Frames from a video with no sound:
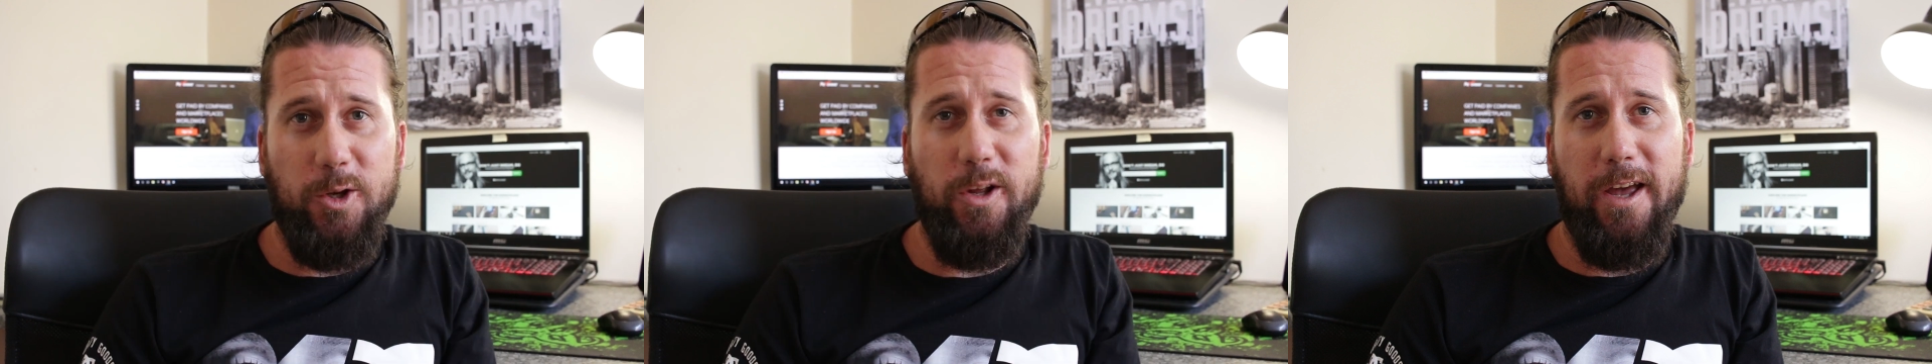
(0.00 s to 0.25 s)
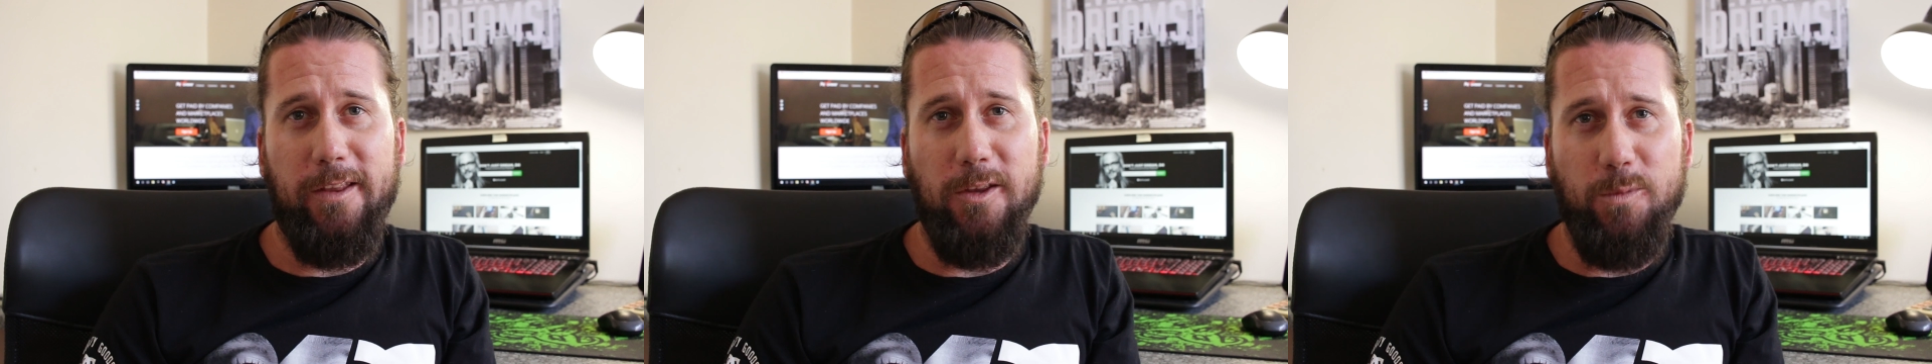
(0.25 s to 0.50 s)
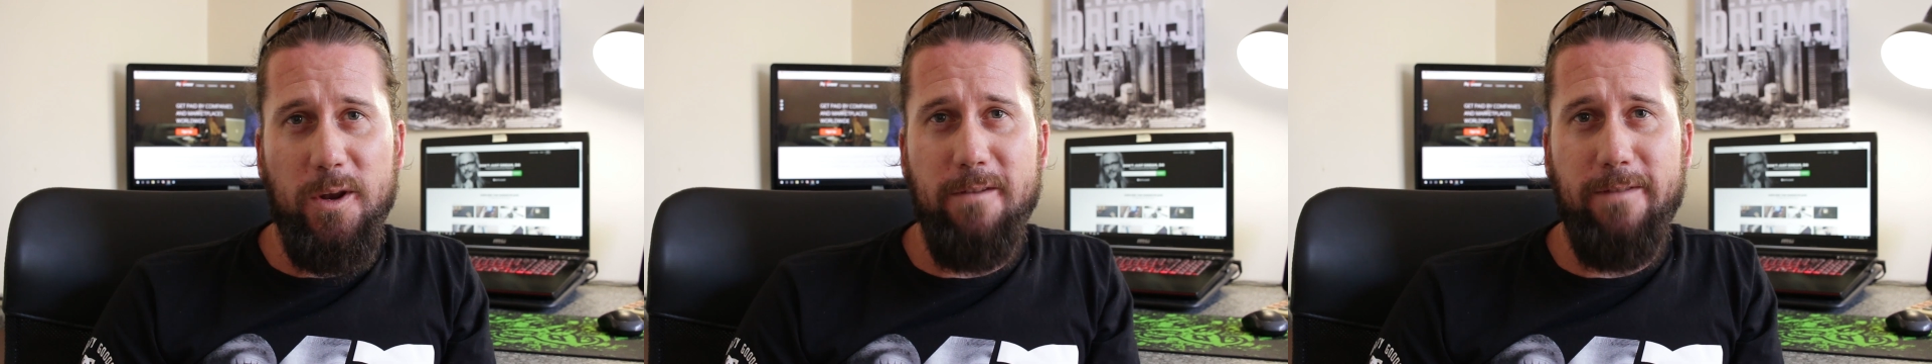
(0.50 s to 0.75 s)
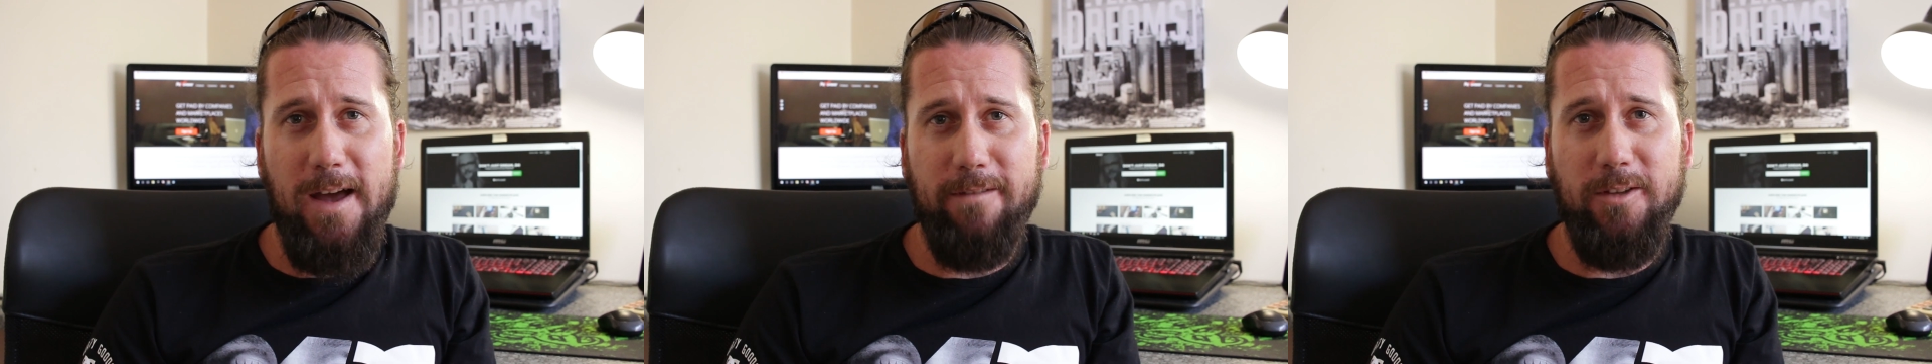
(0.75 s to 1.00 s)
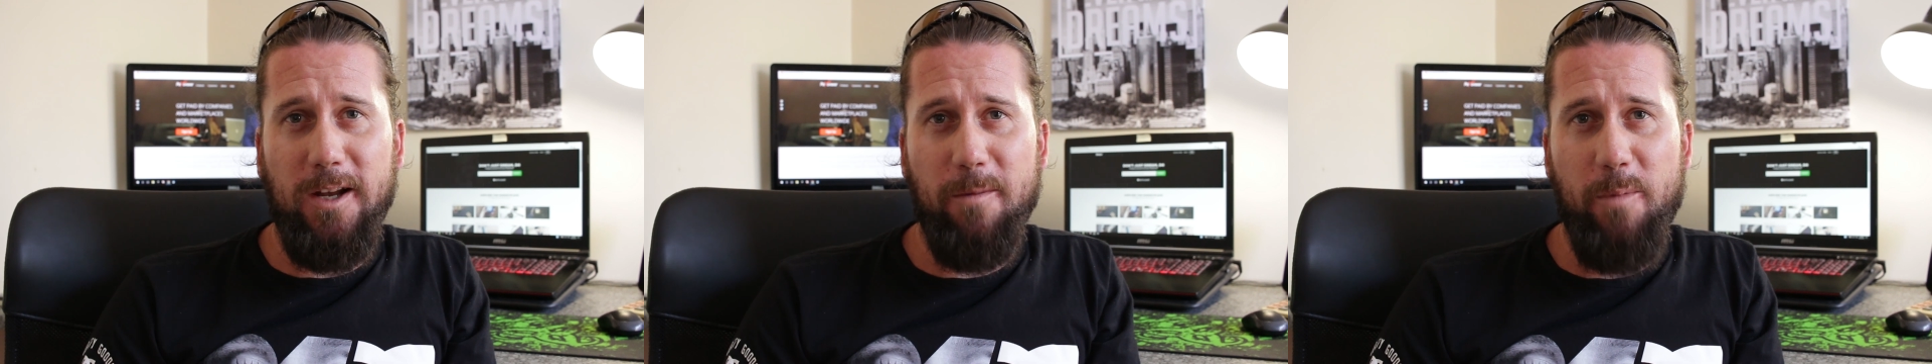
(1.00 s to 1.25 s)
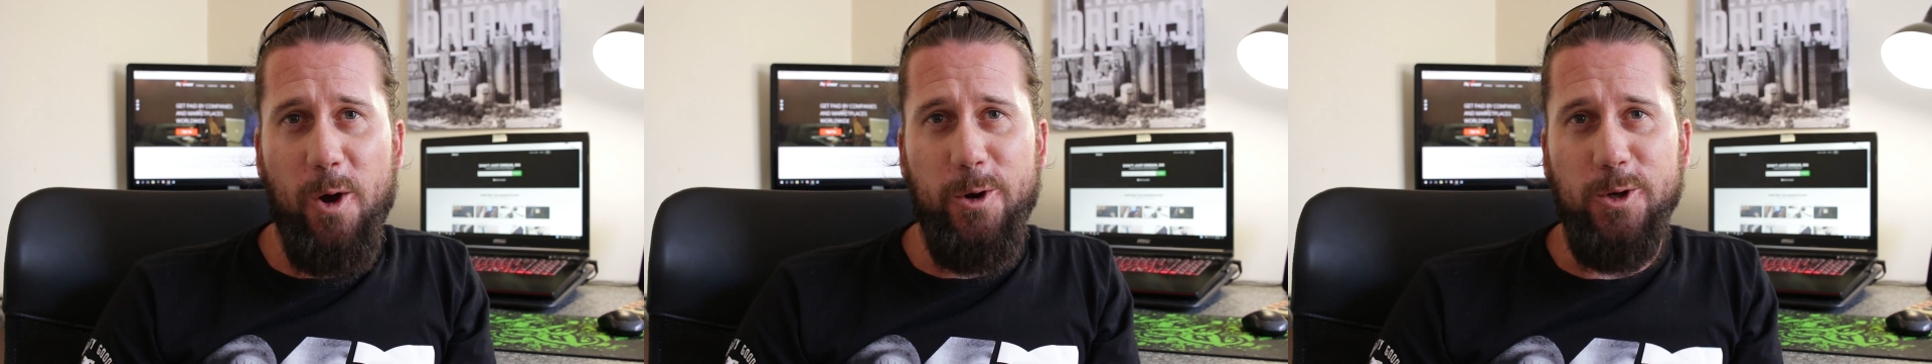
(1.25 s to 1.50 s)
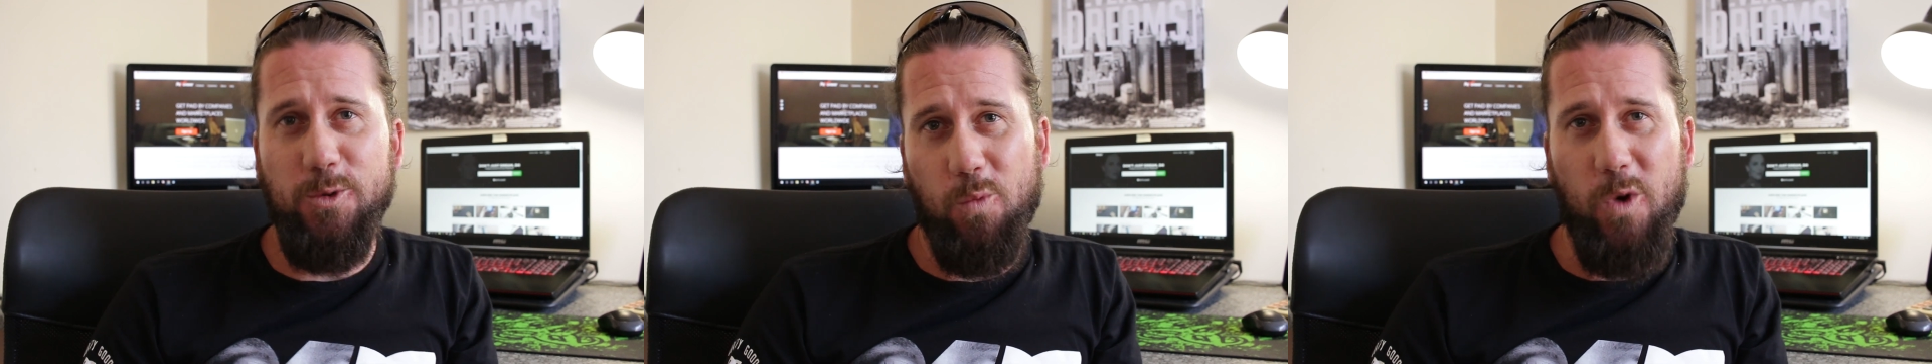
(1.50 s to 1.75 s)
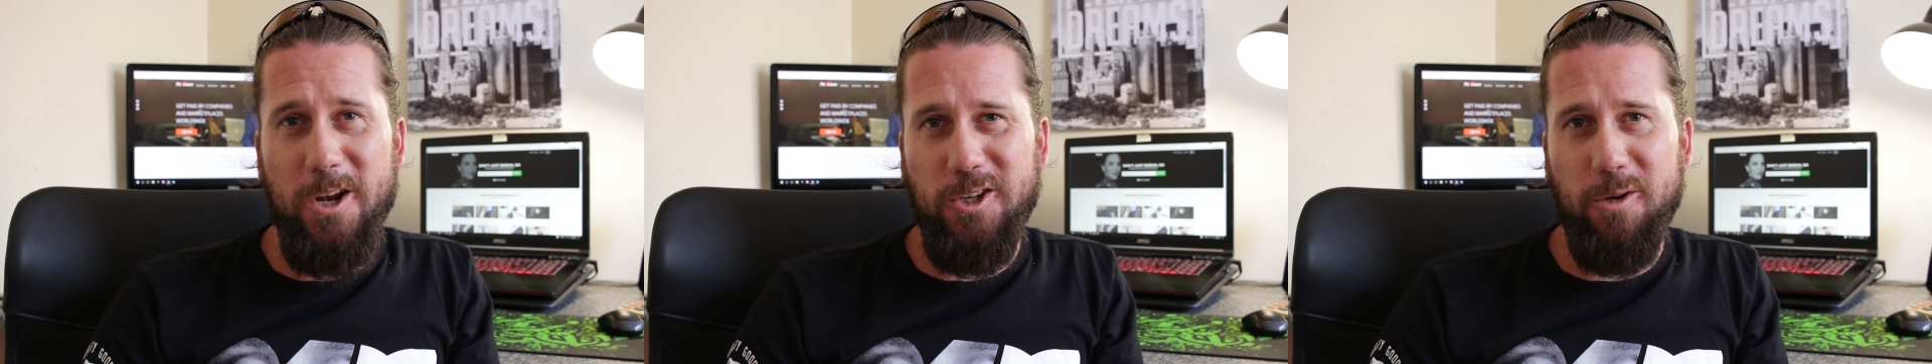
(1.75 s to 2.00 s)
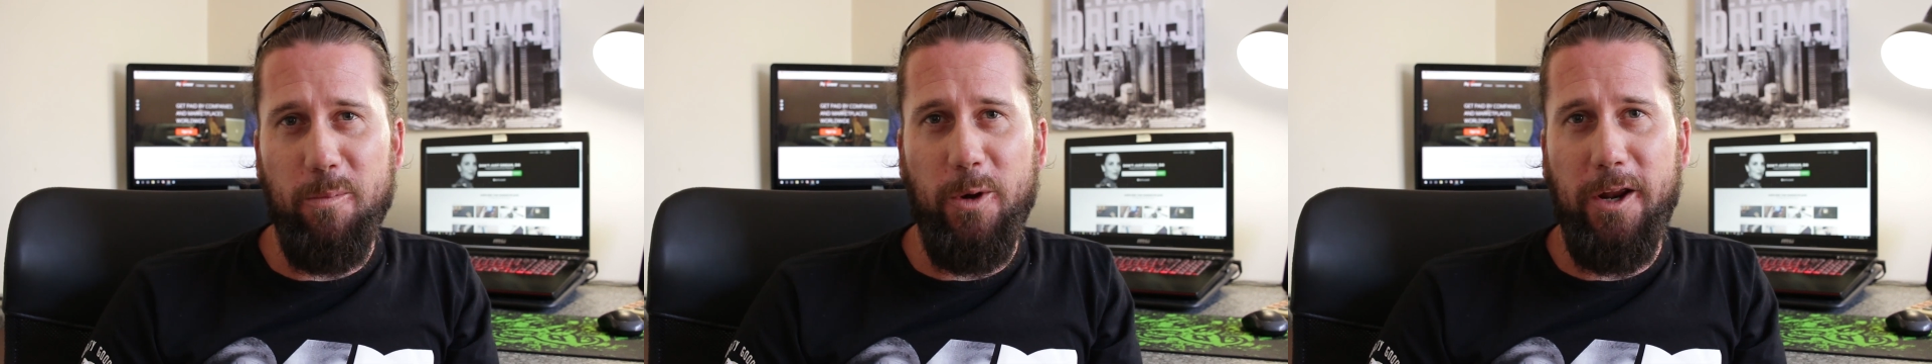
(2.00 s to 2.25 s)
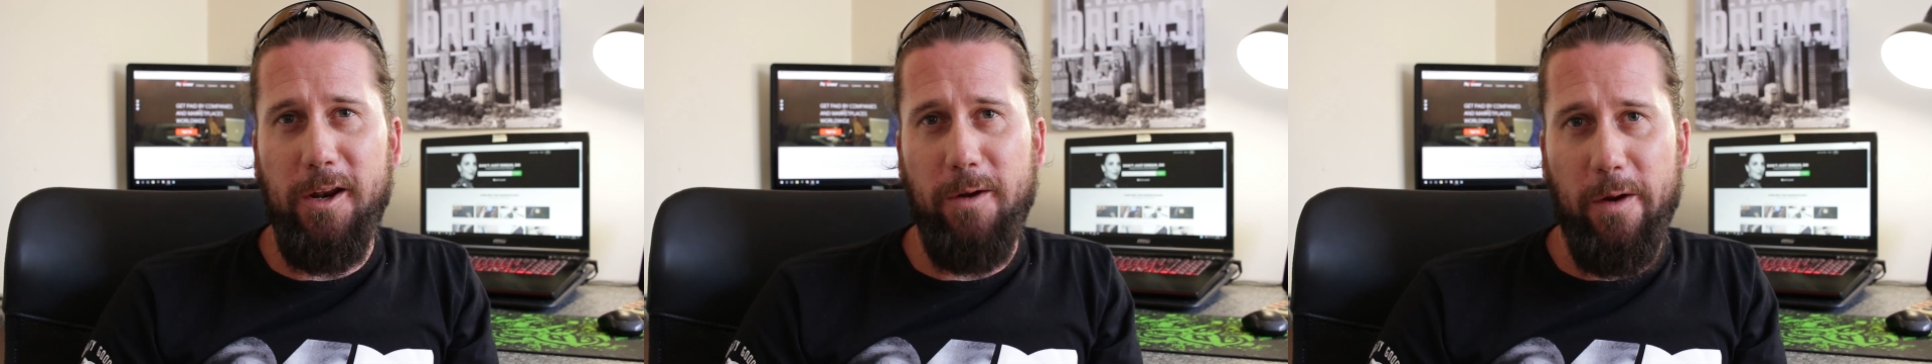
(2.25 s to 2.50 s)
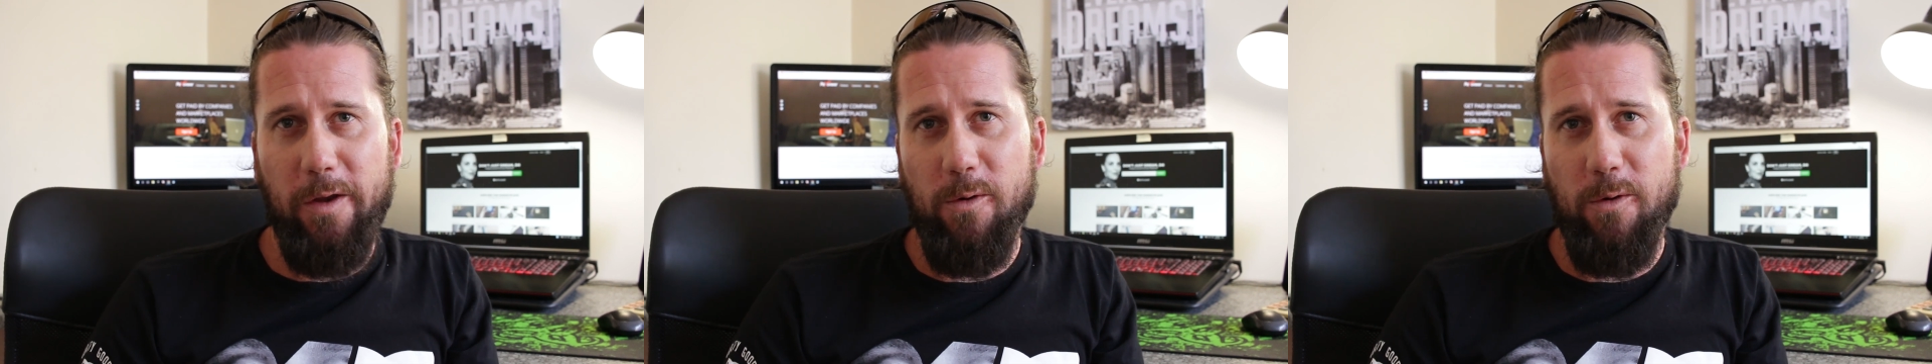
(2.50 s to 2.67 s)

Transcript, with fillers: So you'll get the $25 bonus once you put in